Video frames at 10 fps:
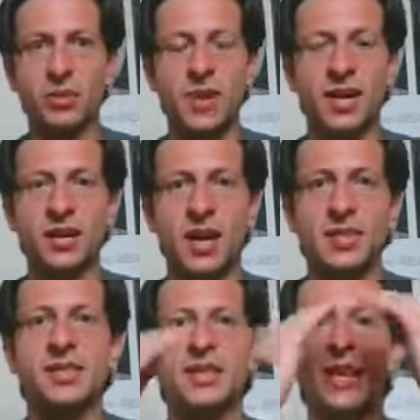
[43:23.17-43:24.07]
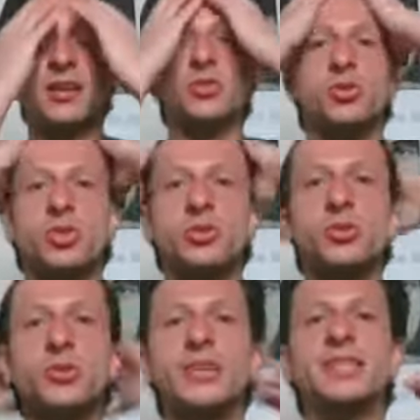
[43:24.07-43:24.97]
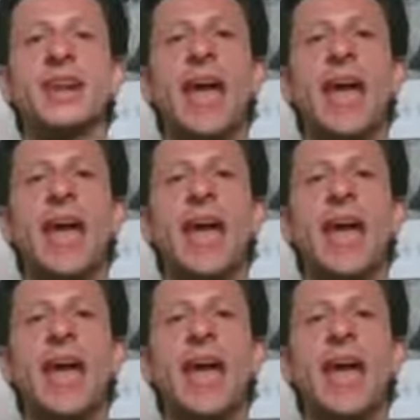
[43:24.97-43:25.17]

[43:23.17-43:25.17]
recognizing like you should treat